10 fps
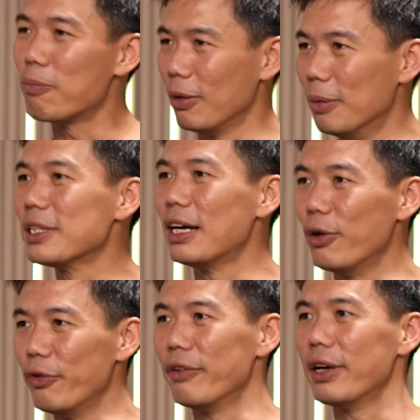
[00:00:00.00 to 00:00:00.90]
the problems
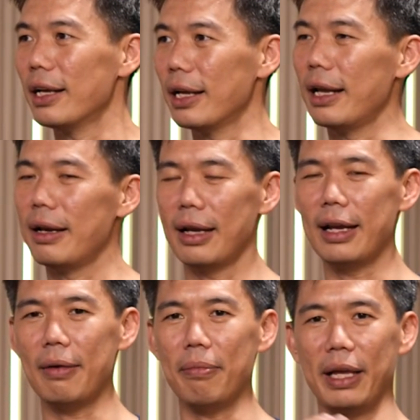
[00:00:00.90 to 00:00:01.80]
are with it, right? Like,
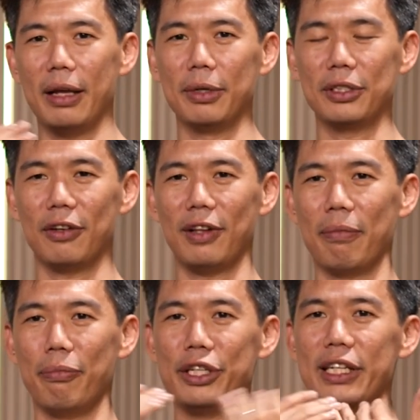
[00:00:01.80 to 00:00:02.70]
and then being able to
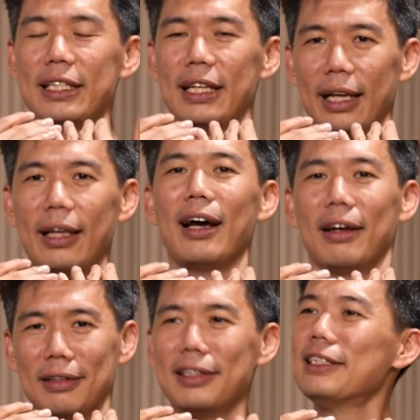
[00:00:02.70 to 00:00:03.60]
sort of like bridge and say, like,
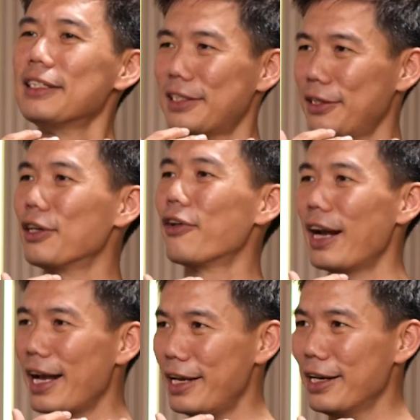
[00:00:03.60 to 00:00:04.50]
yeah, this is still a
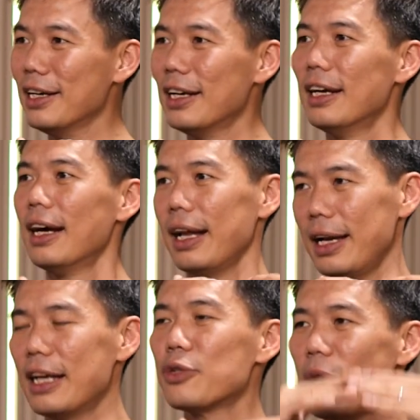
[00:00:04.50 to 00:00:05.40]
great idea.
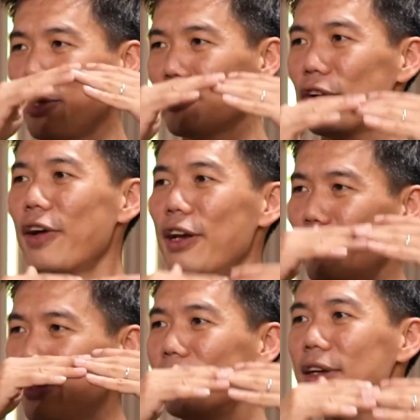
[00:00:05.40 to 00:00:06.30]
I think that's where you sort
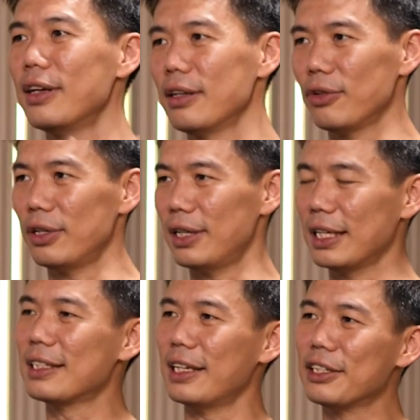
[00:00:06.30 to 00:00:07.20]
of elevate to
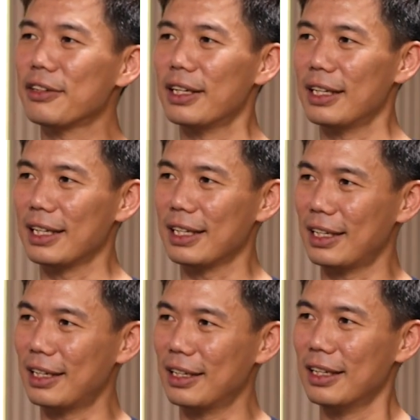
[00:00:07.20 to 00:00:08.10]
the next stage, right?
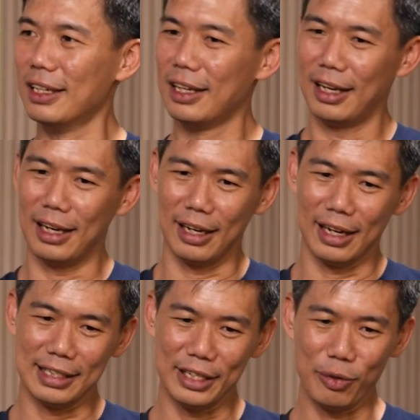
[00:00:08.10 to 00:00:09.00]
Like,
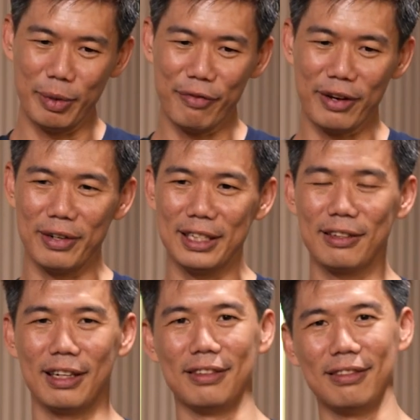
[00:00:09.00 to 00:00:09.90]
I see too many
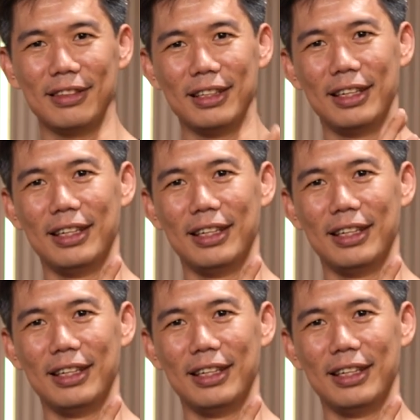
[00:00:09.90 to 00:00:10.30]
founders around